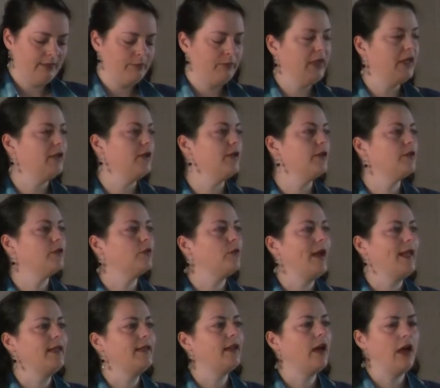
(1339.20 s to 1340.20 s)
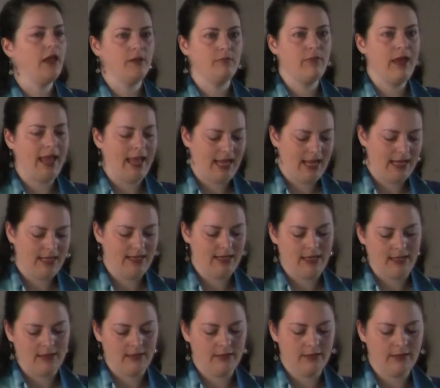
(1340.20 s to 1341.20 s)
Bills went unpaid,
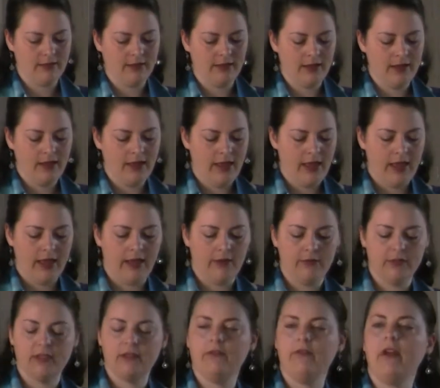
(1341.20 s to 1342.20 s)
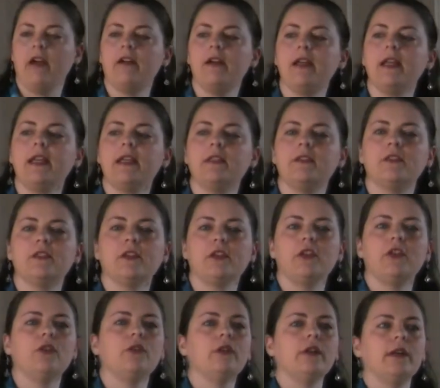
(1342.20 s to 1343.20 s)
and it was a very
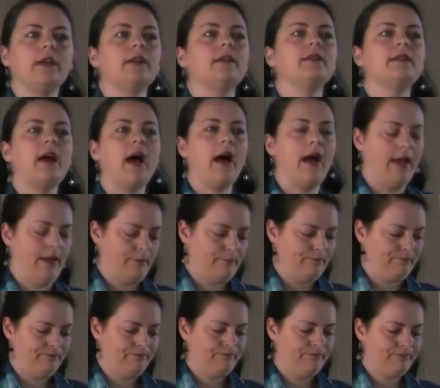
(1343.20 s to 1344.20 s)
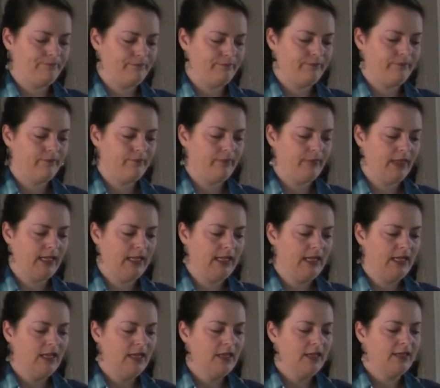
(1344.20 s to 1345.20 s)
insecure time.
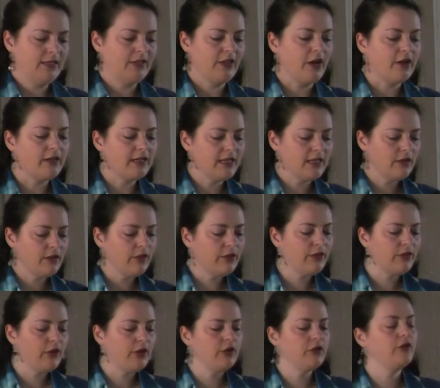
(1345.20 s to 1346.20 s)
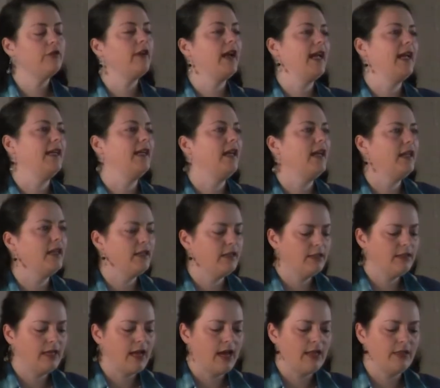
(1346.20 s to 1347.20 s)
Starting in the 3rd grade,
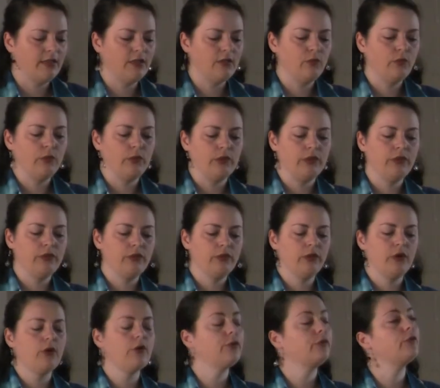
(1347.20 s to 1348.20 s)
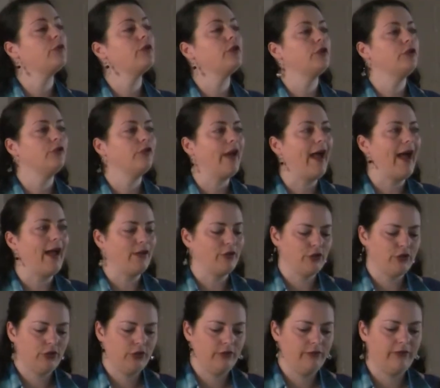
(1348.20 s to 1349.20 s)
Anastasia would go through the
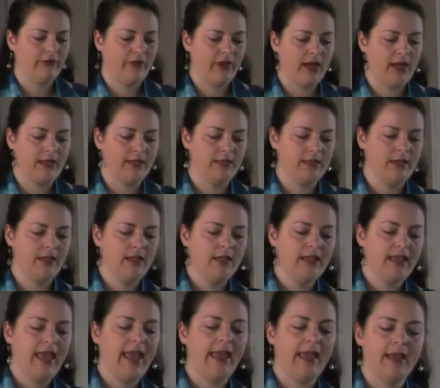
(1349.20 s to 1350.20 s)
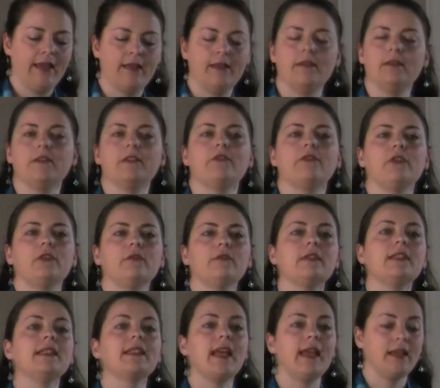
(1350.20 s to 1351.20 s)
trash to find cans for
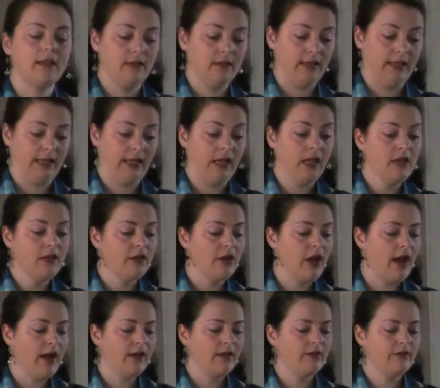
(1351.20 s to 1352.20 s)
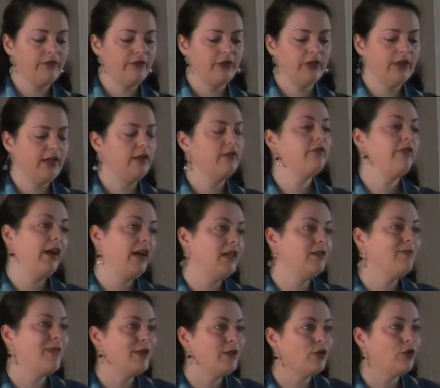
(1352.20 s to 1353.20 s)
recycling, not for
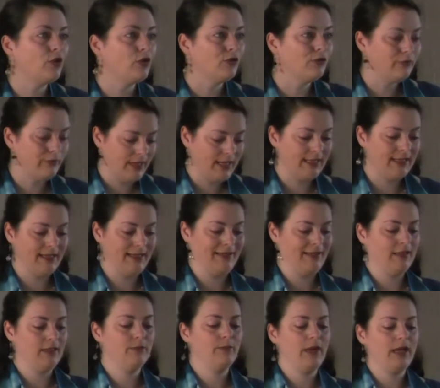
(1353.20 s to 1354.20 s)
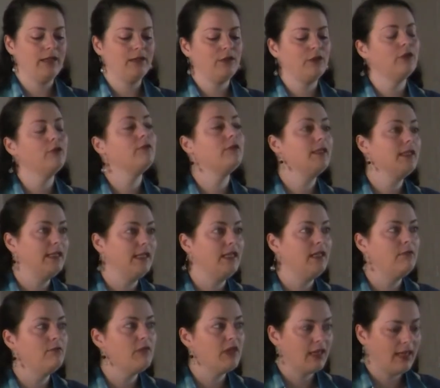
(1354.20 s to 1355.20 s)
environmental reasons, but to
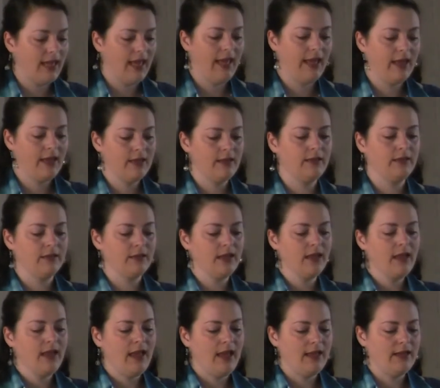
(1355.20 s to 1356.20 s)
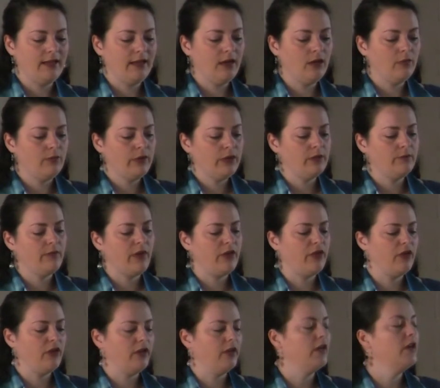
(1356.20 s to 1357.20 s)
redeem the cans and help her
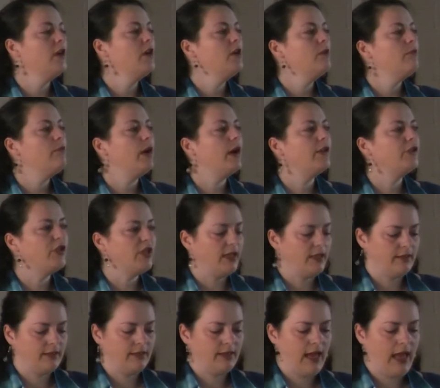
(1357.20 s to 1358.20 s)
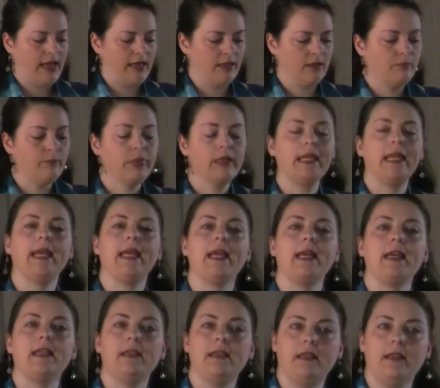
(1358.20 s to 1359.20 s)
mother budget and
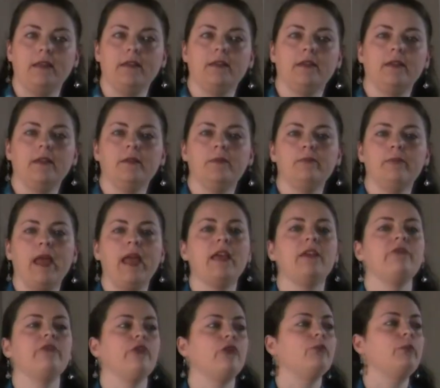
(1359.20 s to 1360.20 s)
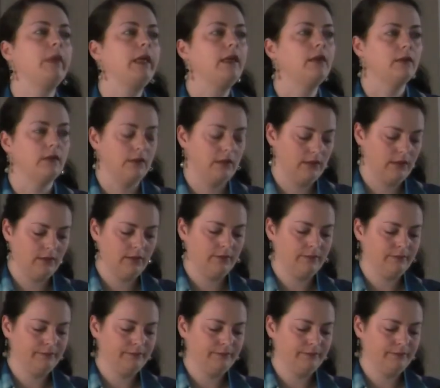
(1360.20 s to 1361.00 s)
plan and pay for meals.